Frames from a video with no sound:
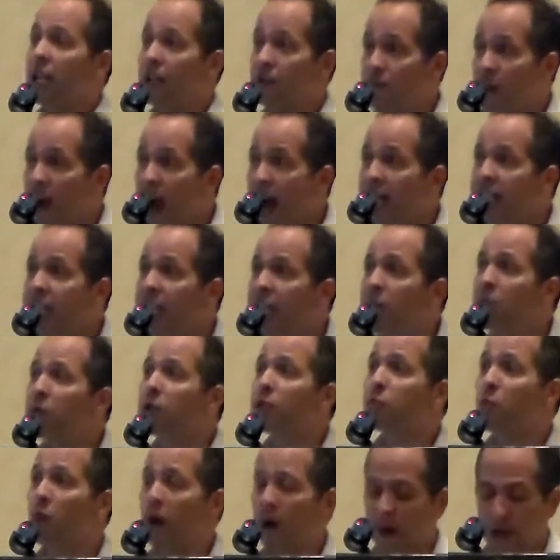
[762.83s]
In fact, he
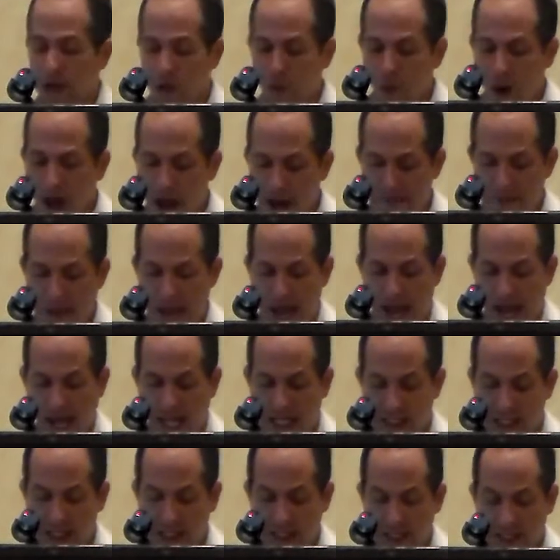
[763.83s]
was wearing red
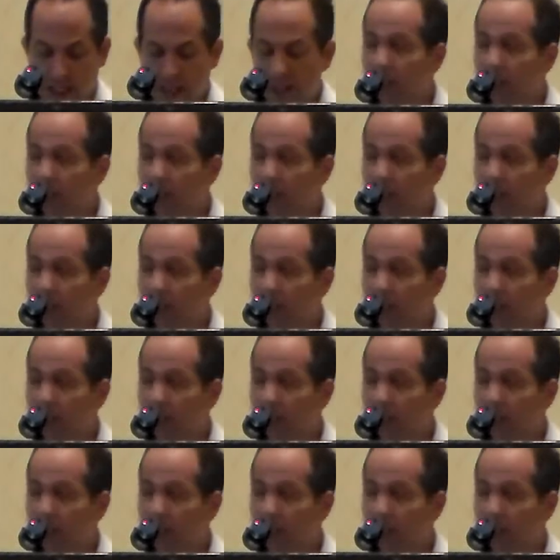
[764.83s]
pants.